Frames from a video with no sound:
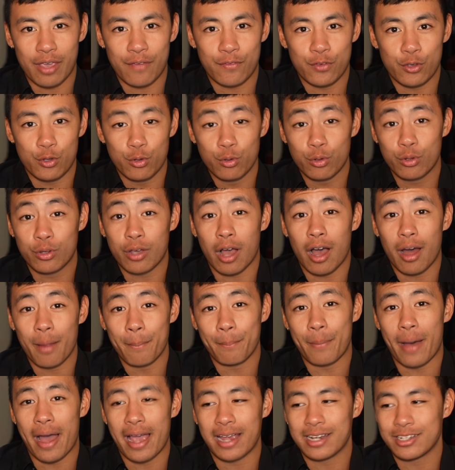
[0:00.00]
if you
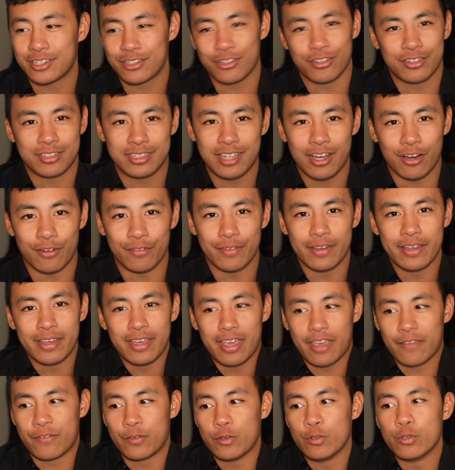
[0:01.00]
can't buy into yourself,
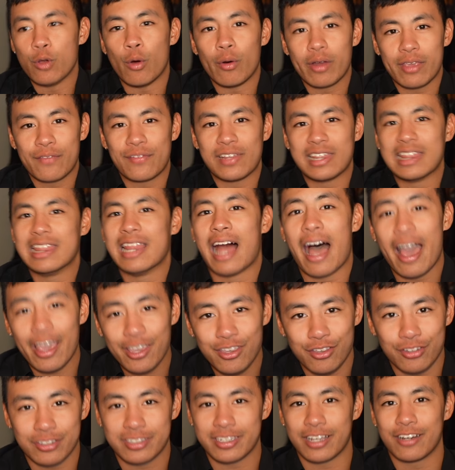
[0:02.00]
if you don't even
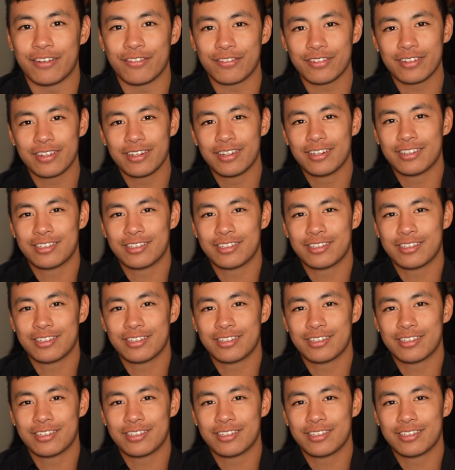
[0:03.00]
like yourself?